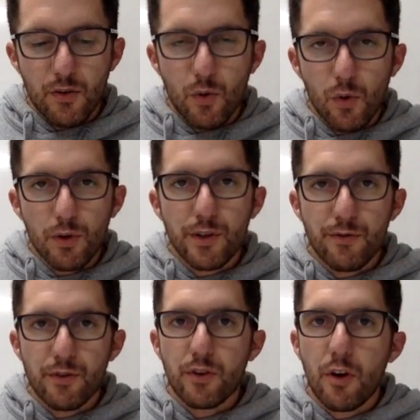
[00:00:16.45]
all
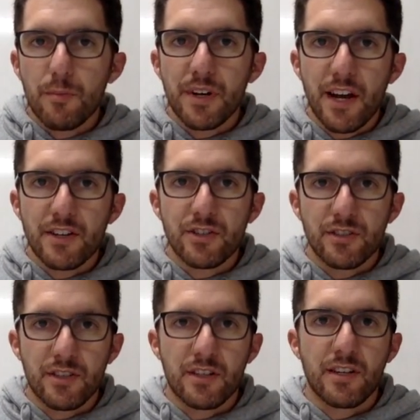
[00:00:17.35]
different
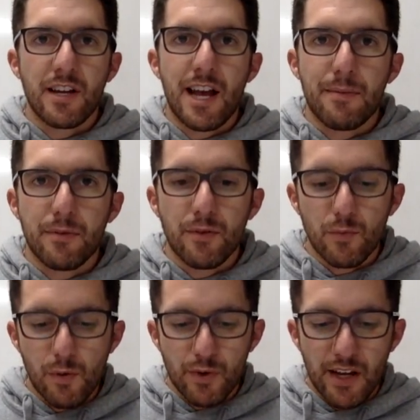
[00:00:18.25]
combinations that can happen
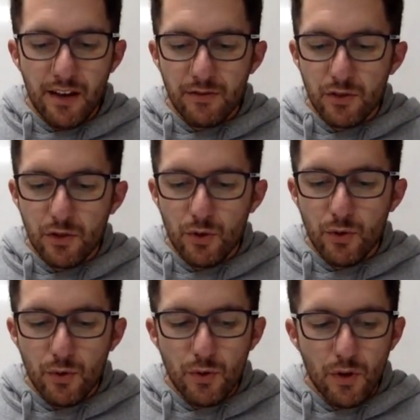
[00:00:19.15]
when we have
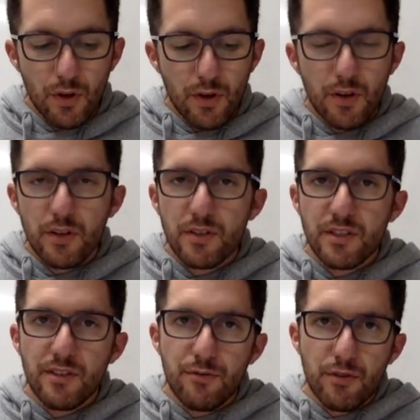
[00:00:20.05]
two
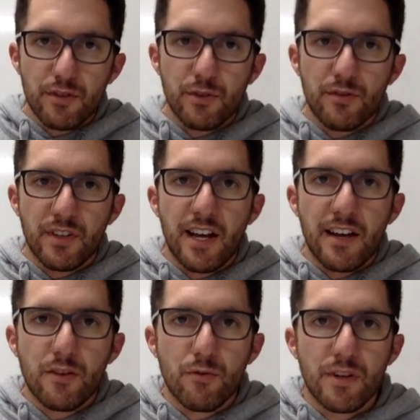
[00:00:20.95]
different sort of
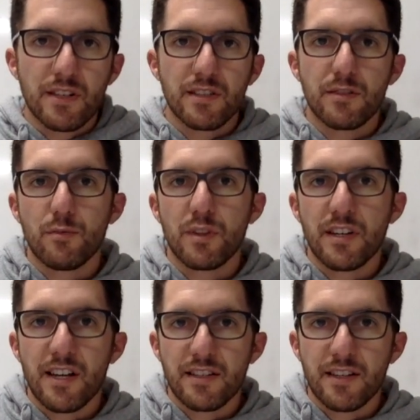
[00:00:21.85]
categories
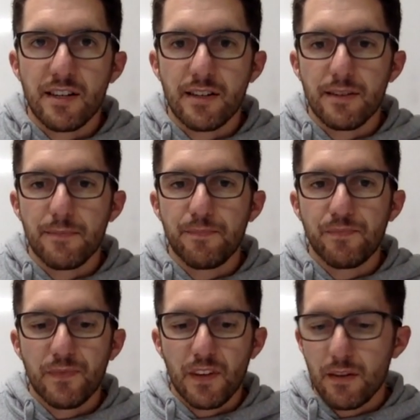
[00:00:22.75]
within our data.
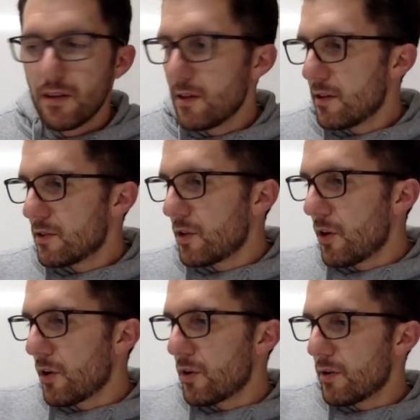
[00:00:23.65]

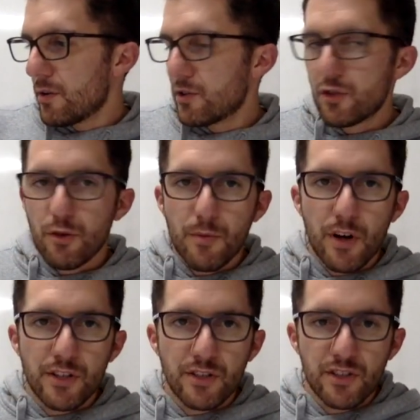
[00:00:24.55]
So just to
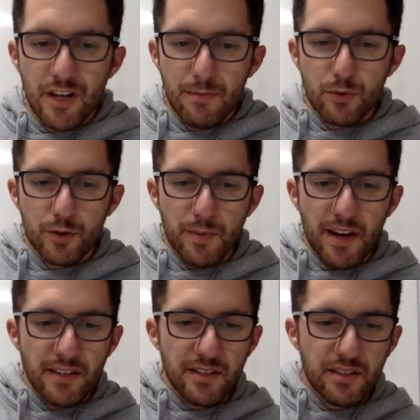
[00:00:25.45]
remind you, sample
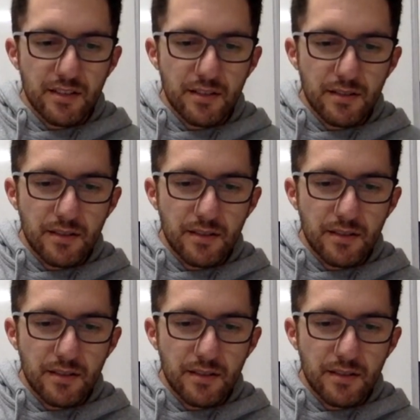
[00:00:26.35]
space